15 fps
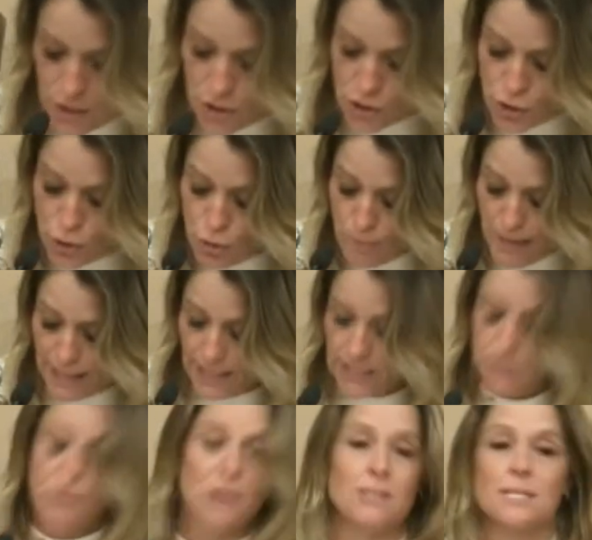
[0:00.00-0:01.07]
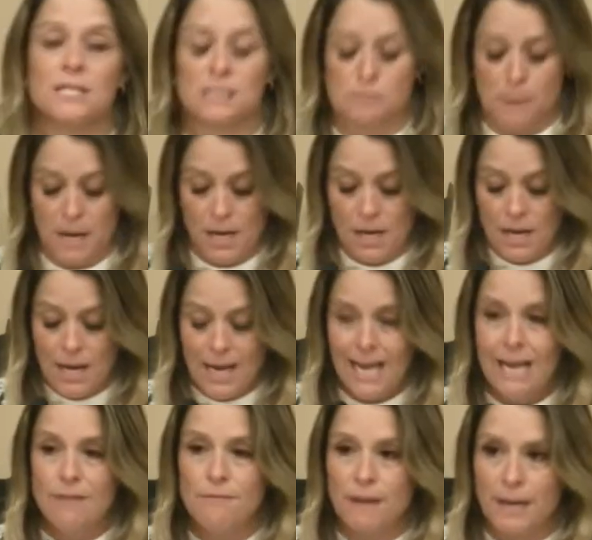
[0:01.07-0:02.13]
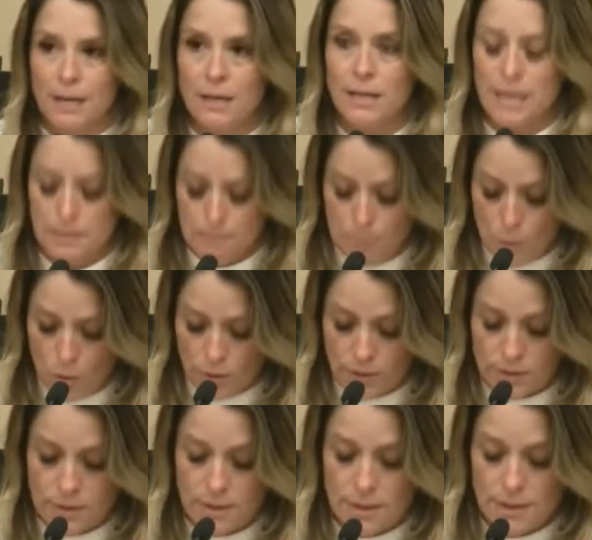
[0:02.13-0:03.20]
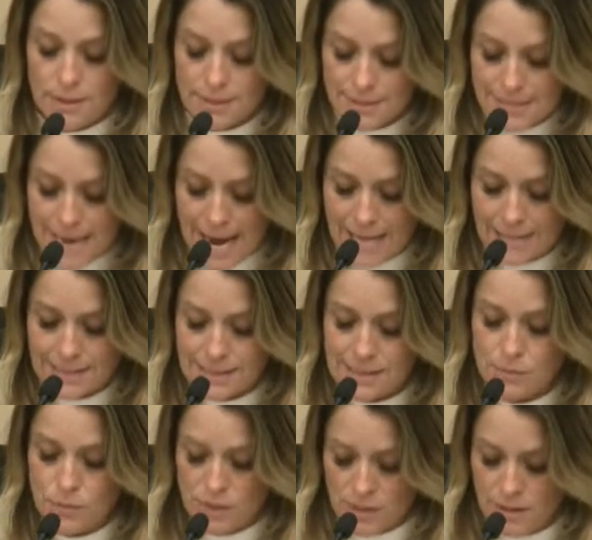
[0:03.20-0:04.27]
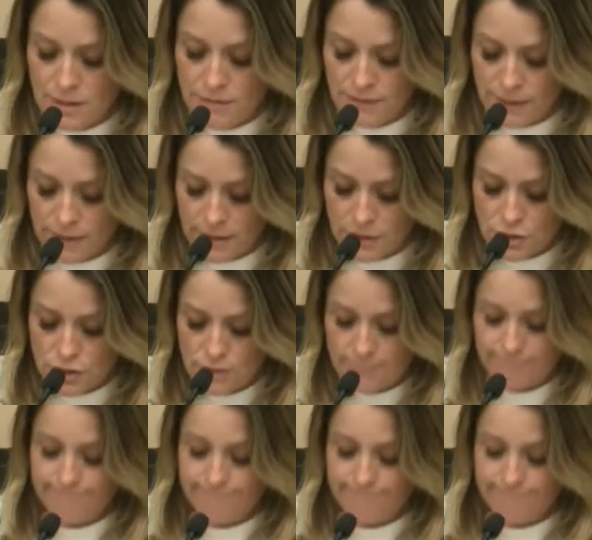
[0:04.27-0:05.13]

too many to participate in vitally important tasks within the village.